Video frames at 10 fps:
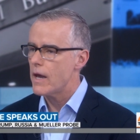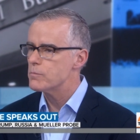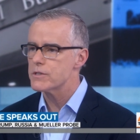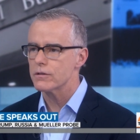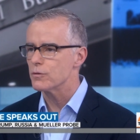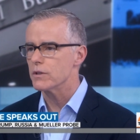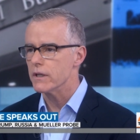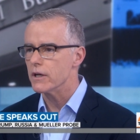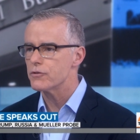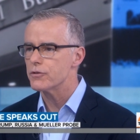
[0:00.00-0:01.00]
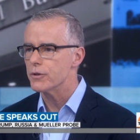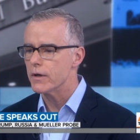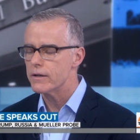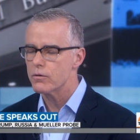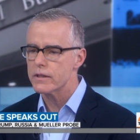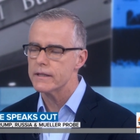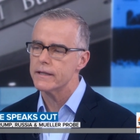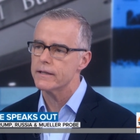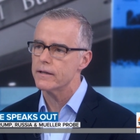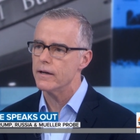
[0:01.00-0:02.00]
Absolutely not true. I don't
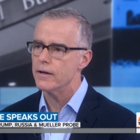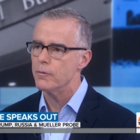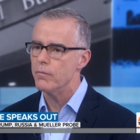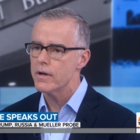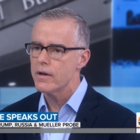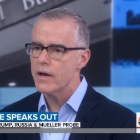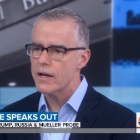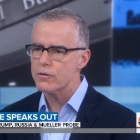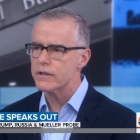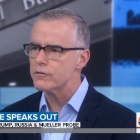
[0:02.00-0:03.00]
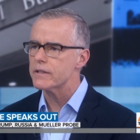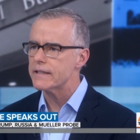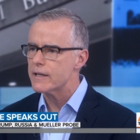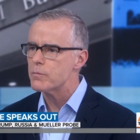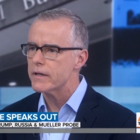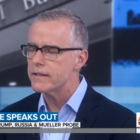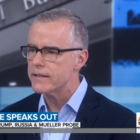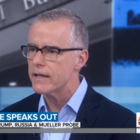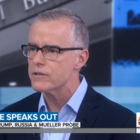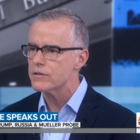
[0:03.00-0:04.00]
think um, I don't think really anybody
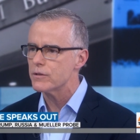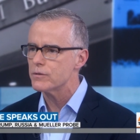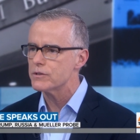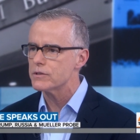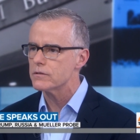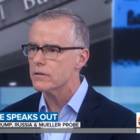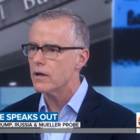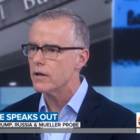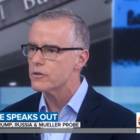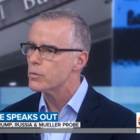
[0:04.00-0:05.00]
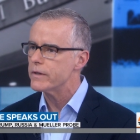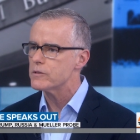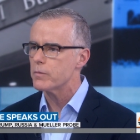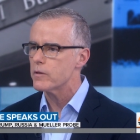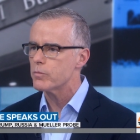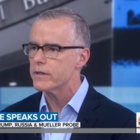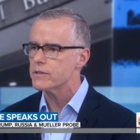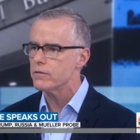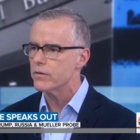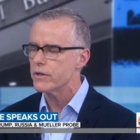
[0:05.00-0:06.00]
takes those uh, tweets by the
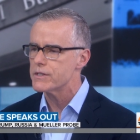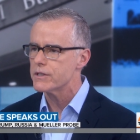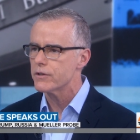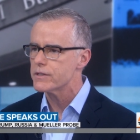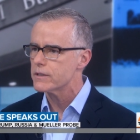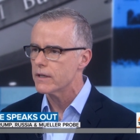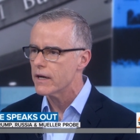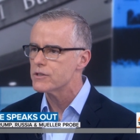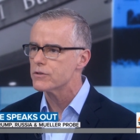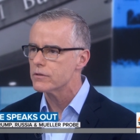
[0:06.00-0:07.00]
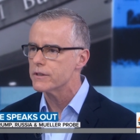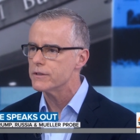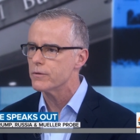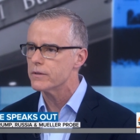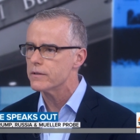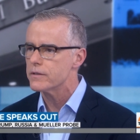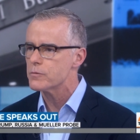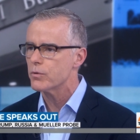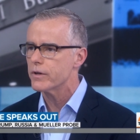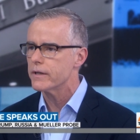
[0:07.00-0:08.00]
president very seriously. I certainly don't at this
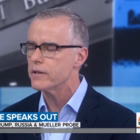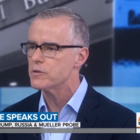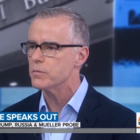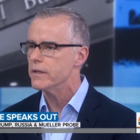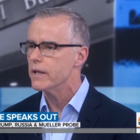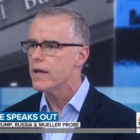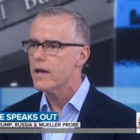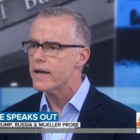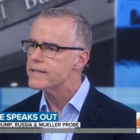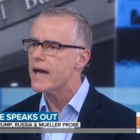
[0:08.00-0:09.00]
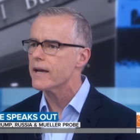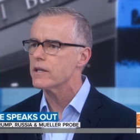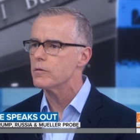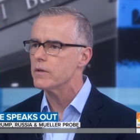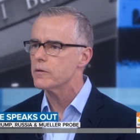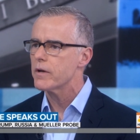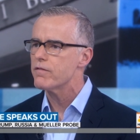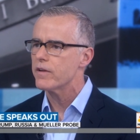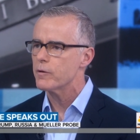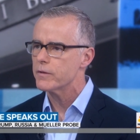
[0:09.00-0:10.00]
point. He's been attacking me and my
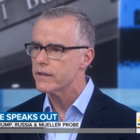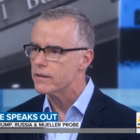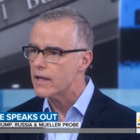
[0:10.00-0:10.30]
family and